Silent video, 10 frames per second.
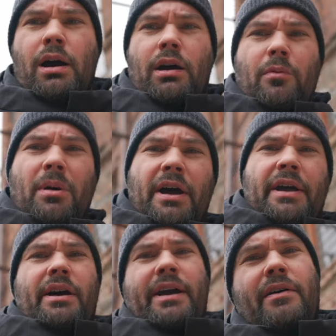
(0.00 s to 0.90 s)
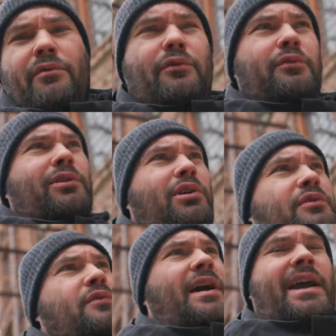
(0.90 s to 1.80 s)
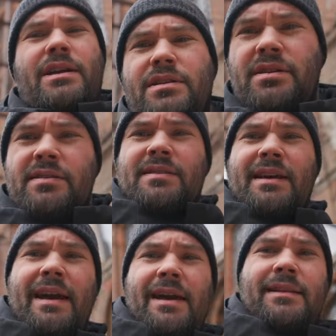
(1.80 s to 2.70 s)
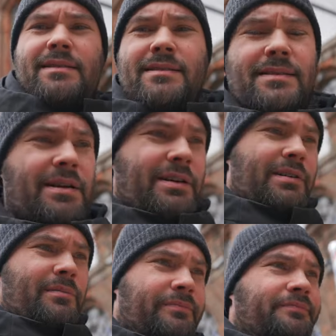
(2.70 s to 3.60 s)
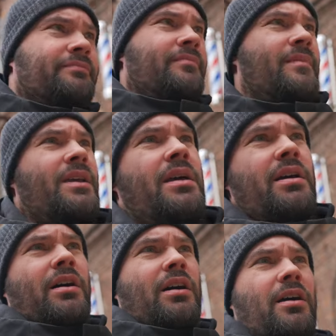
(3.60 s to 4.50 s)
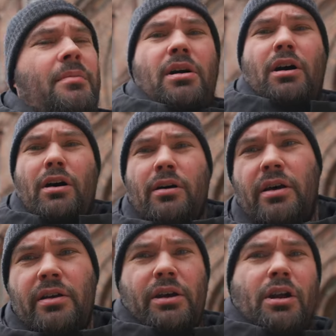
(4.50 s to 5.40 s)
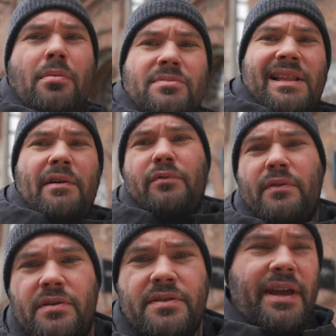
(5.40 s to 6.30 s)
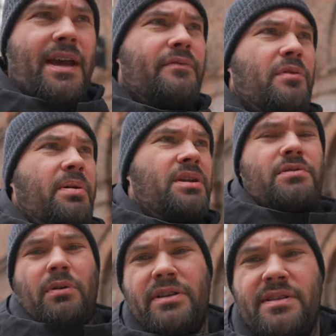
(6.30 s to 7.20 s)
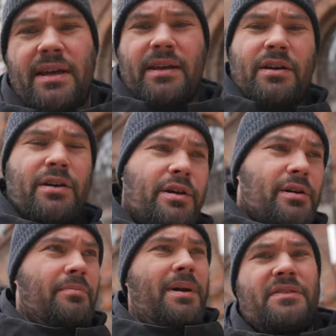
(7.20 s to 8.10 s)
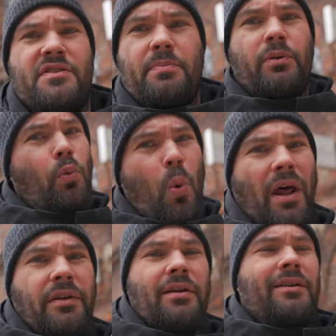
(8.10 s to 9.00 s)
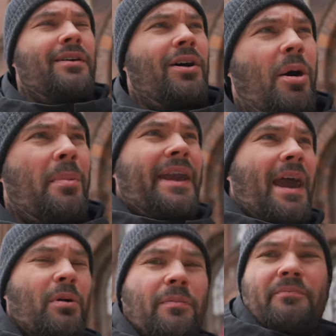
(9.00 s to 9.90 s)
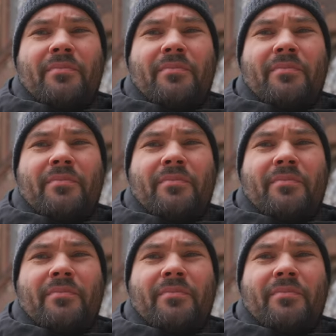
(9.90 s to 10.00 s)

Oh my, I haven't vlogged for ages, and um, I'm at an arm's length because I have the PGYTECH uh, 1 on my camera